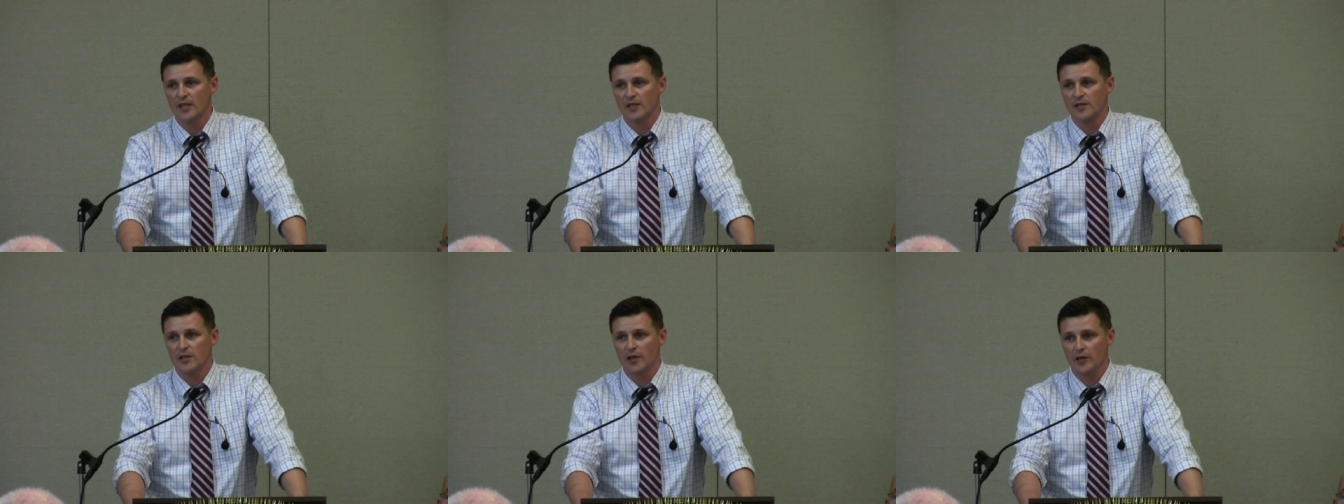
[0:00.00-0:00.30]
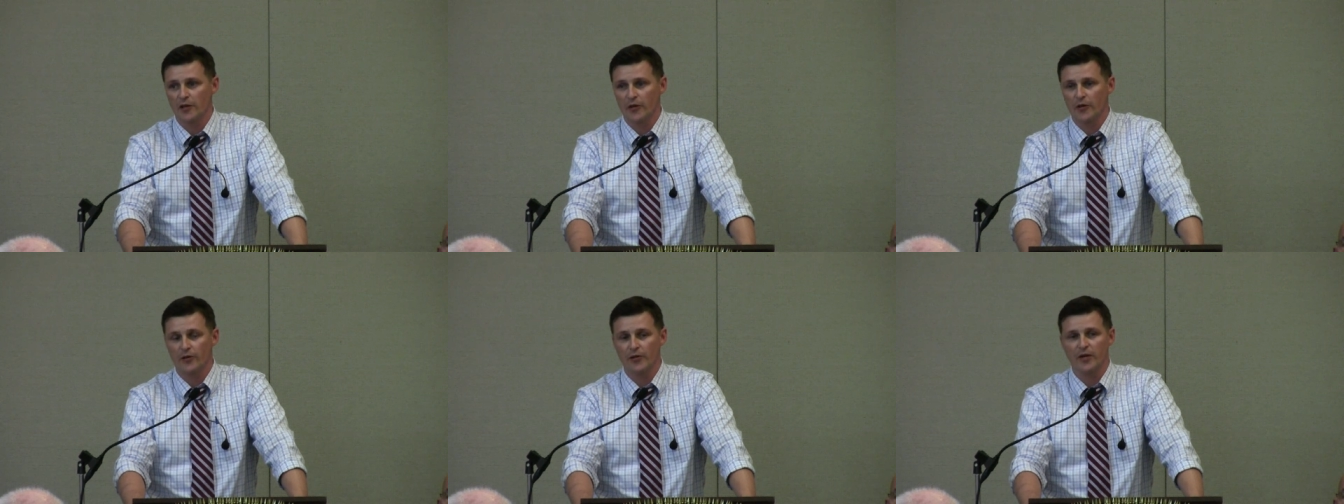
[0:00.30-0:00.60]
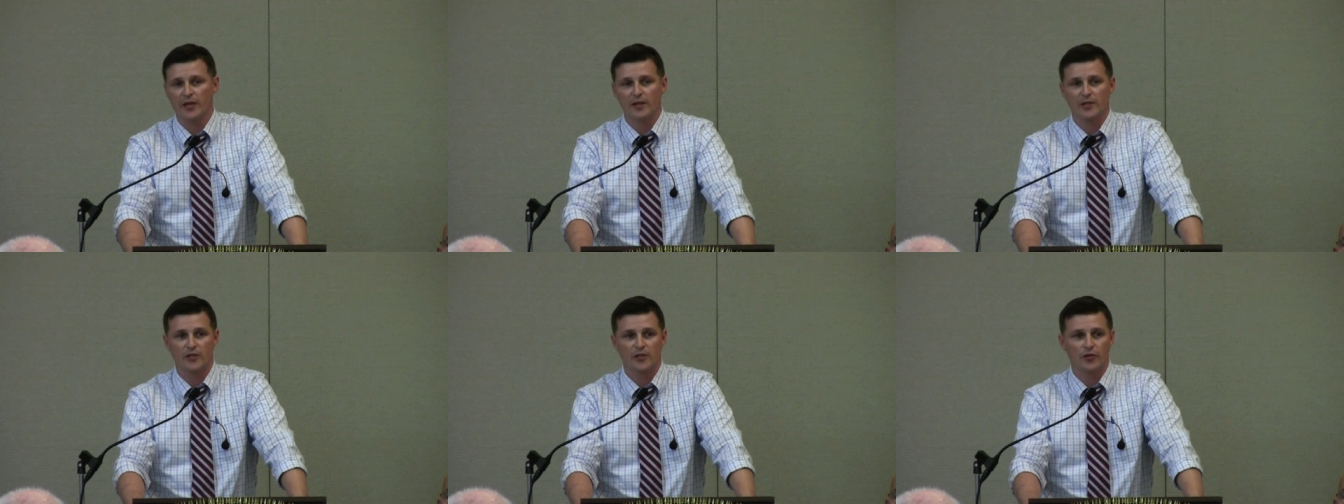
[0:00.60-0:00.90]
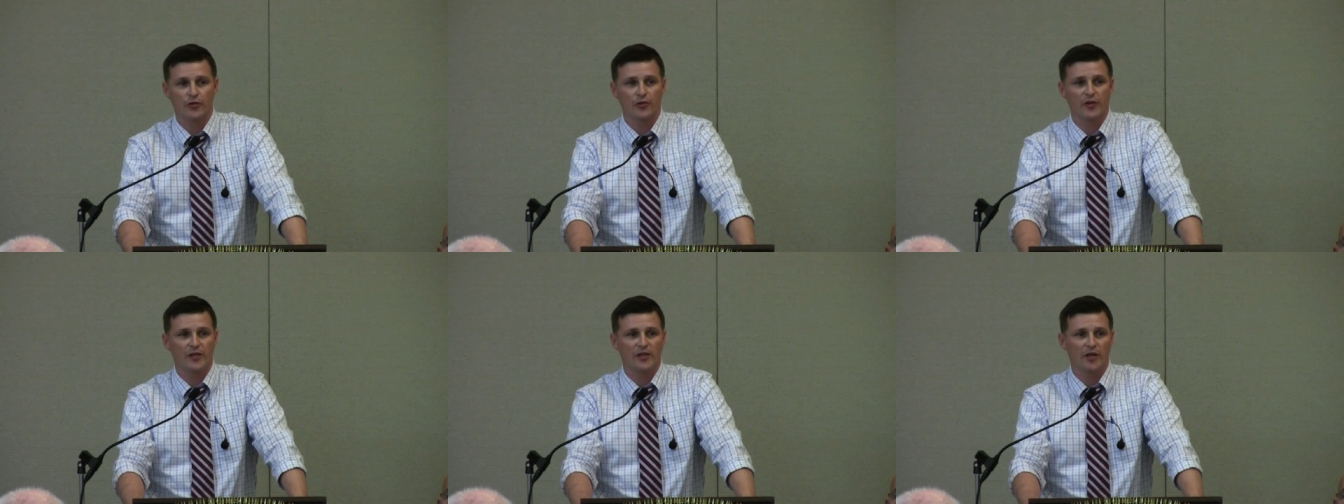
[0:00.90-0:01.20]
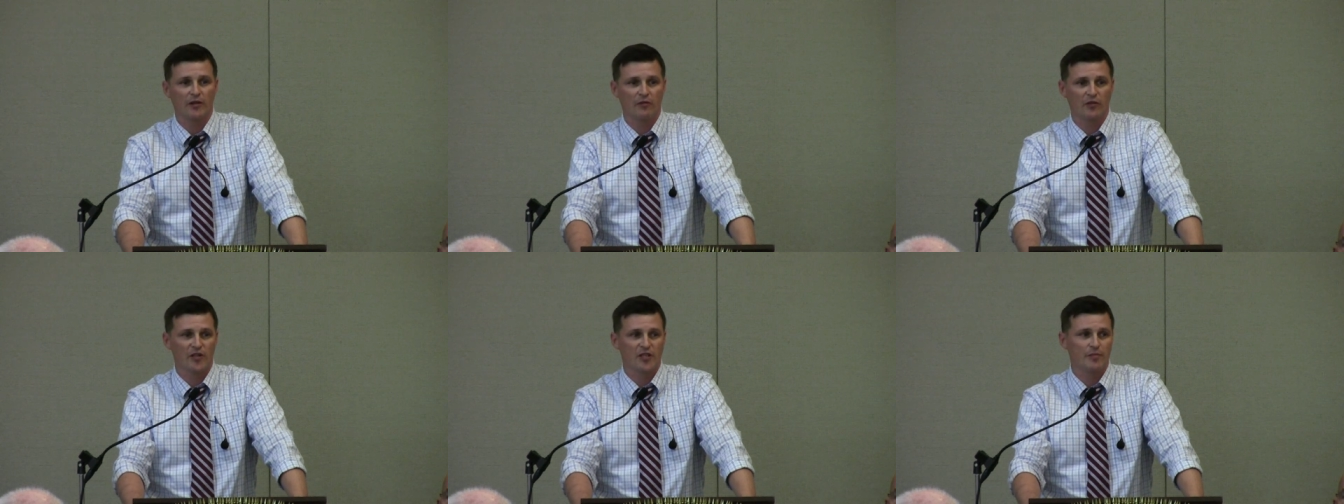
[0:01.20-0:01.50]
Sucker Creek is the creek
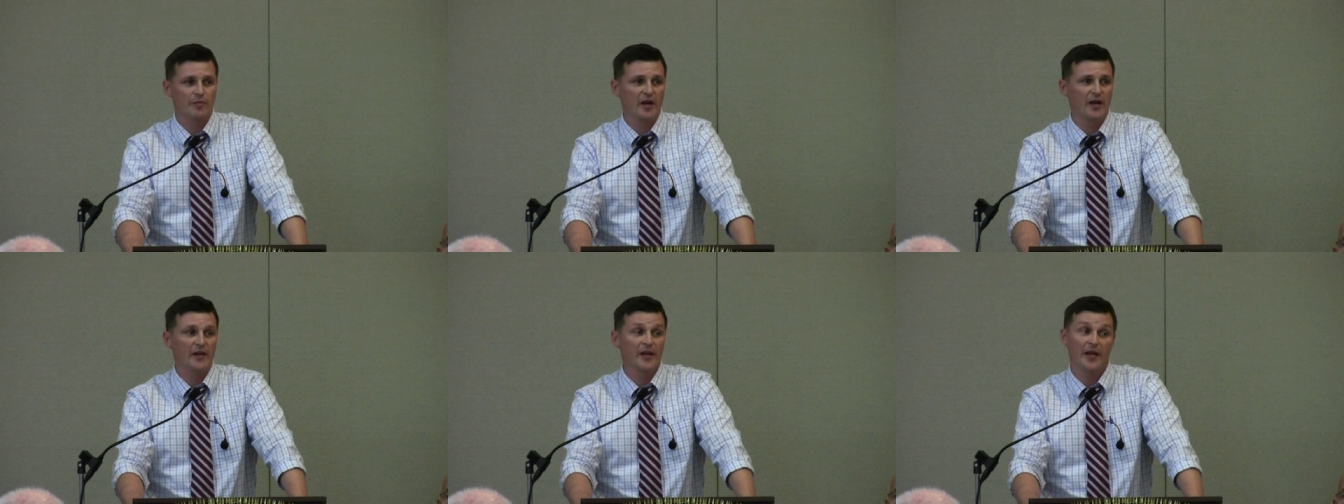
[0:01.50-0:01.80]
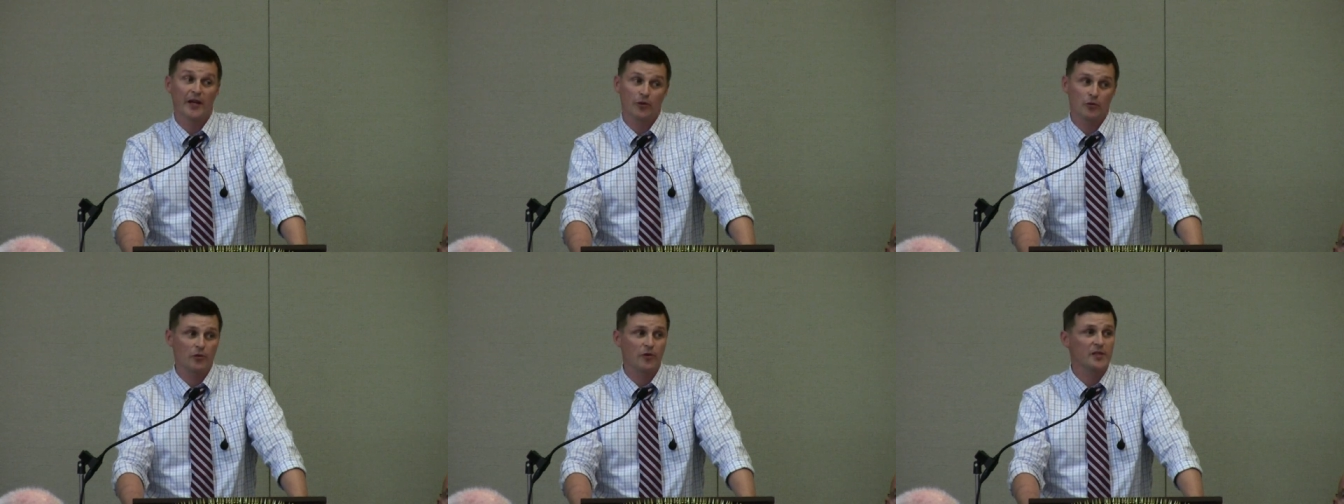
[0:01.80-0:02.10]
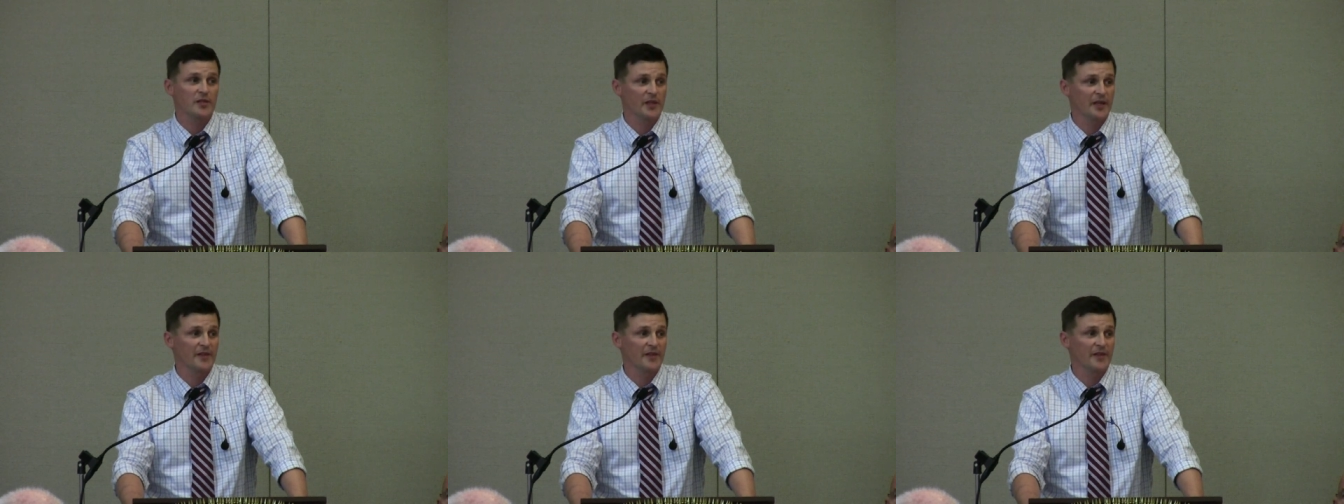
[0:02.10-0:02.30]
that runs by the headquarters